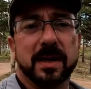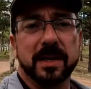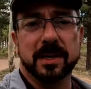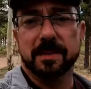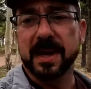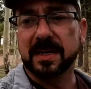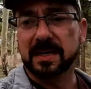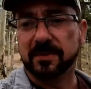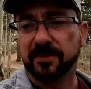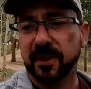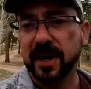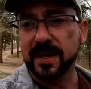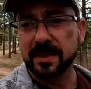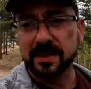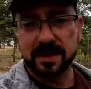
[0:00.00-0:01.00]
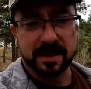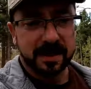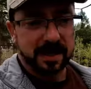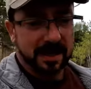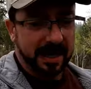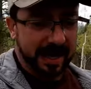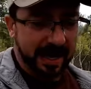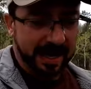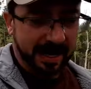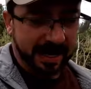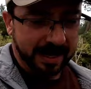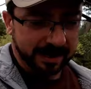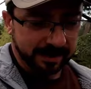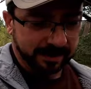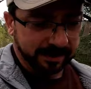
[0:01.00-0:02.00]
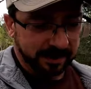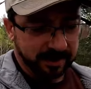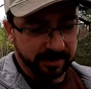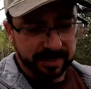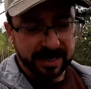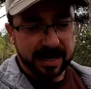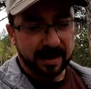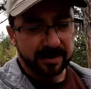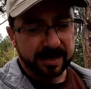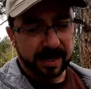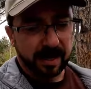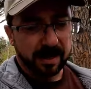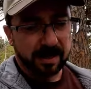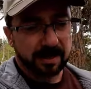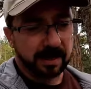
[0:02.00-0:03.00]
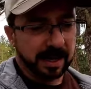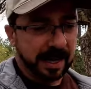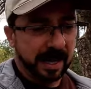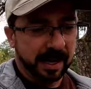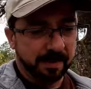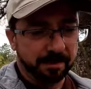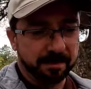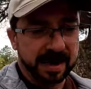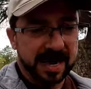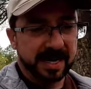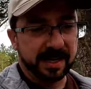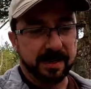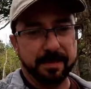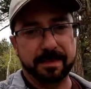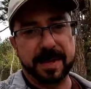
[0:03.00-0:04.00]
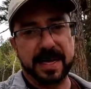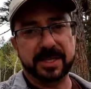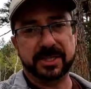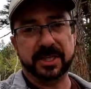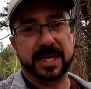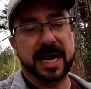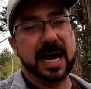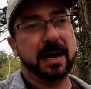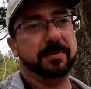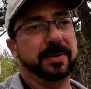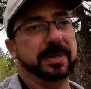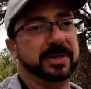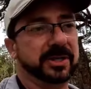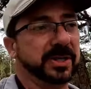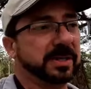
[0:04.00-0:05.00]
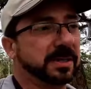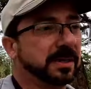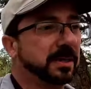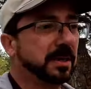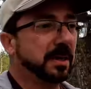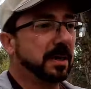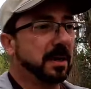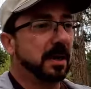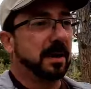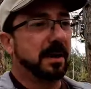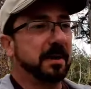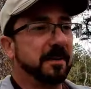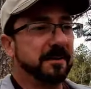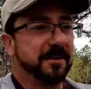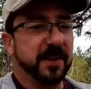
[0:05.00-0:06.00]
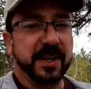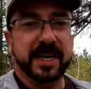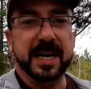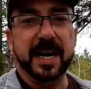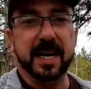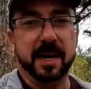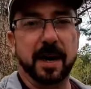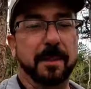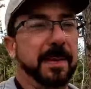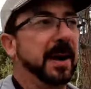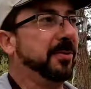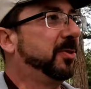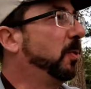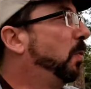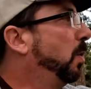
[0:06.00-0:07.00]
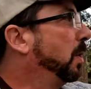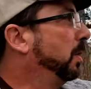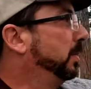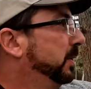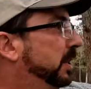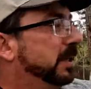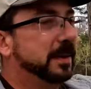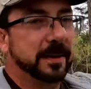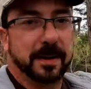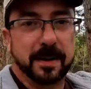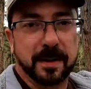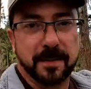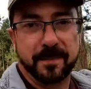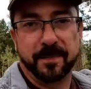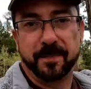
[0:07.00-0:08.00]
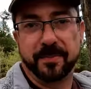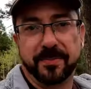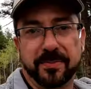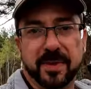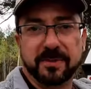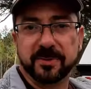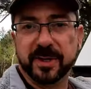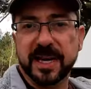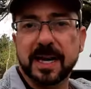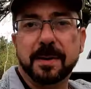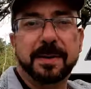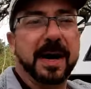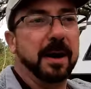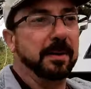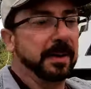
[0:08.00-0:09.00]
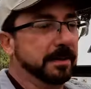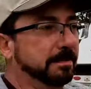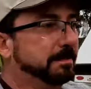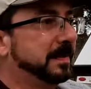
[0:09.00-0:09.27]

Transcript: You make some friends and you get out there and make magic happen. Just forget about the world. Forget about it.